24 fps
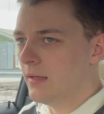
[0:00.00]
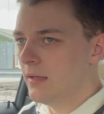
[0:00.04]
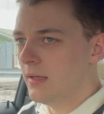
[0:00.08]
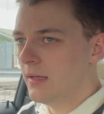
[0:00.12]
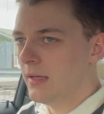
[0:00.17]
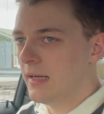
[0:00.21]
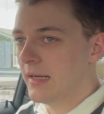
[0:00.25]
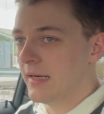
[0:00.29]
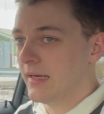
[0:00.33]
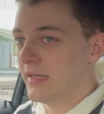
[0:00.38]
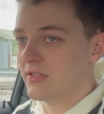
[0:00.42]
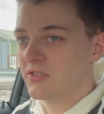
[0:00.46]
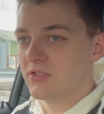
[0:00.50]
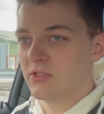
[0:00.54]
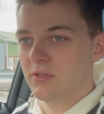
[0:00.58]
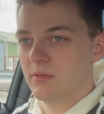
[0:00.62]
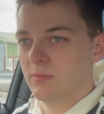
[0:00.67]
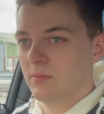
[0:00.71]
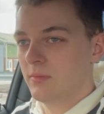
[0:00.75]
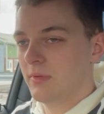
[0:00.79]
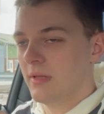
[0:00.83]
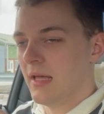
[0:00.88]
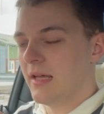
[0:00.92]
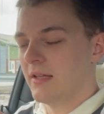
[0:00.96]
and it's
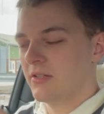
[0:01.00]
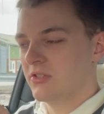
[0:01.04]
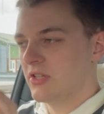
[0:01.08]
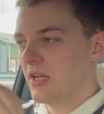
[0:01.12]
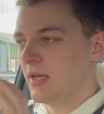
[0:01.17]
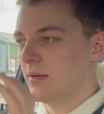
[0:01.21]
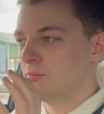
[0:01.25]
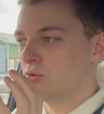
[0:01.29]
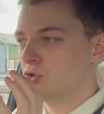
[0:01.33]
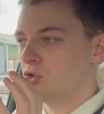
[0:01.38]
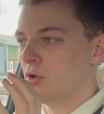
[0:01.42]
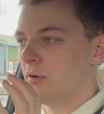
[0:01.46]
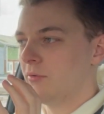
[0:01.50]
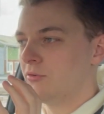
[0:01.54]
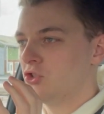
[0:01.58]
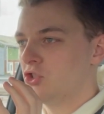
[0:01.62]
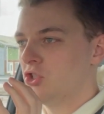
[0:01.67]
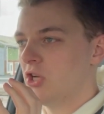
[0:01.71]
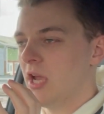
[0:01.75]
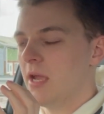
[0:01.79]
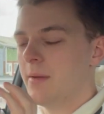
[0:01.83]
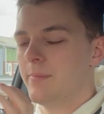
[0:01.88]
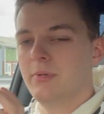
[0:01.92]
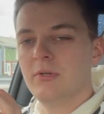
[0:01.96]
that same sort of
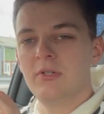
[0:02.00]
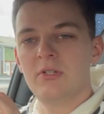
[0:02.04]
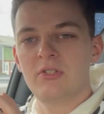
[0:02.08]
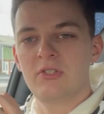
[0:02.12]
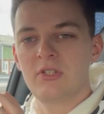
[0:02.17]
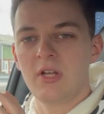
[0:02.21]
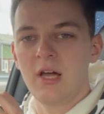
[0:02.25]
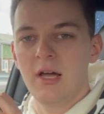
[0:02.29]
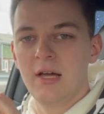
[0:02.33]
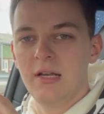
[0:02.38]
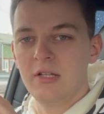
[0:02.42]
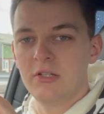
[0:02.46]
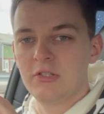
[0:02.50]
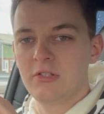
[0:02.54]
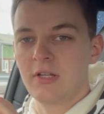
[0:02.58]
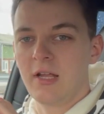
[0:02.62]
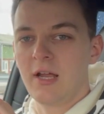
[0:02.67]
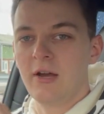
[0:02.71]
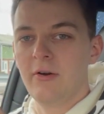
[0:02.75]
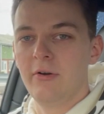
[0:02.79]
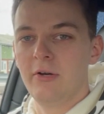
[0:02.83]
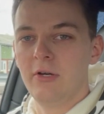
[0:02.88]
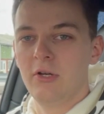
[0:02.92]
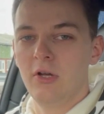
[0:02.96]
shape and design is
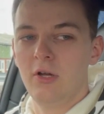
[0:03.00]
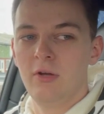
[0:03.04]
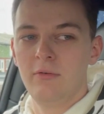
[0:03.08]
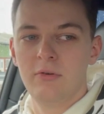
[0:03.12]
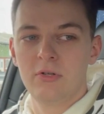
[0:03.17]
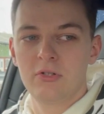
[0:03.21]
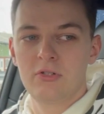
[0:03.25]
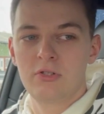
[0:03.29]
carried over.